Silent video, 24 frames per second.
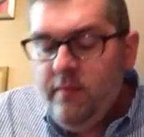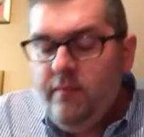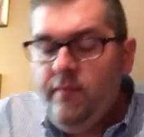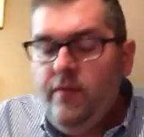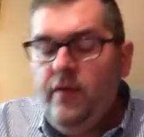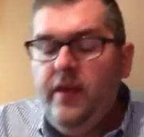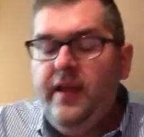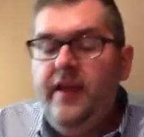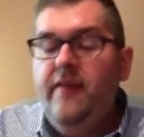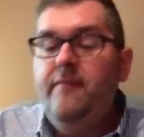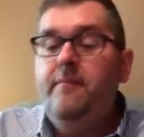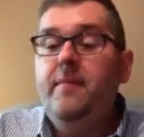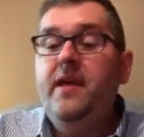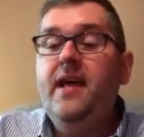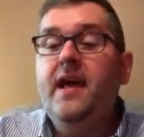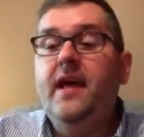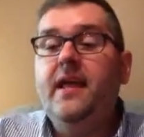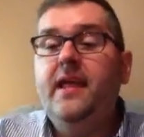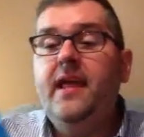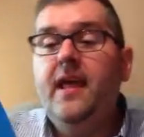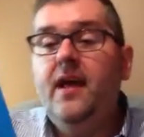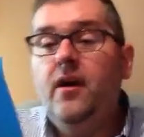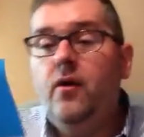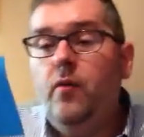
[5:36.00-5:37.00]
Forgive me, I
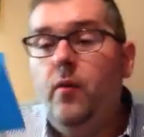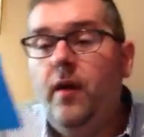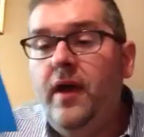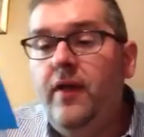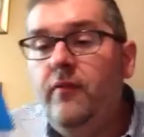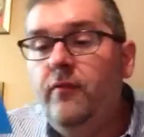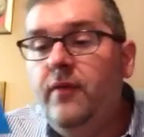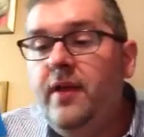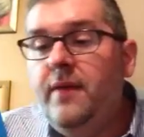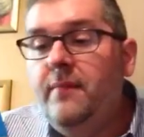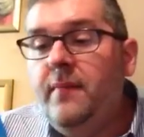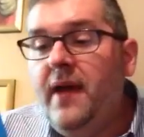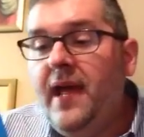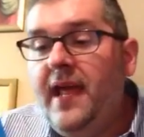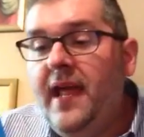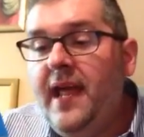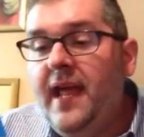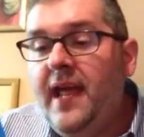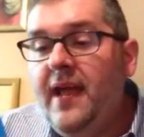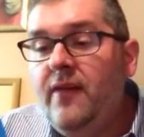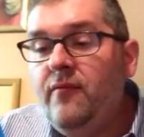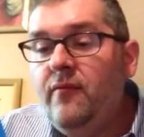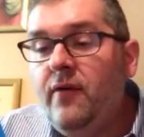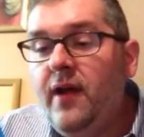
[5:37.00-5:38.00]
can't quite read my
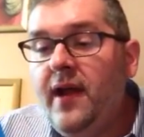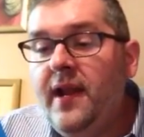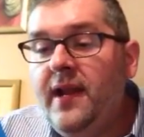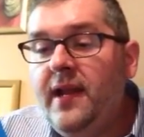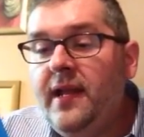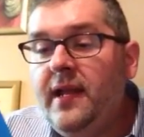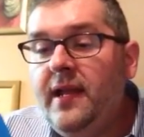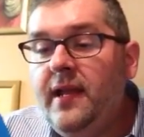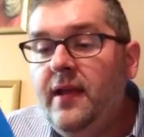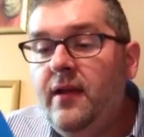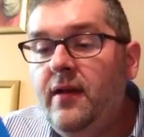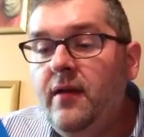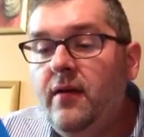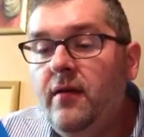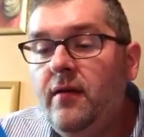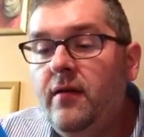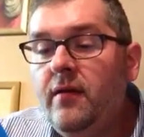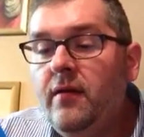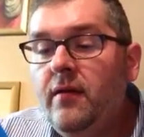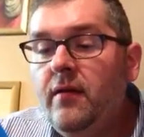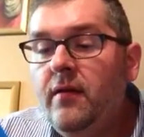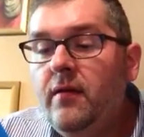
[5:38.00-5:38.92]
handwriting here.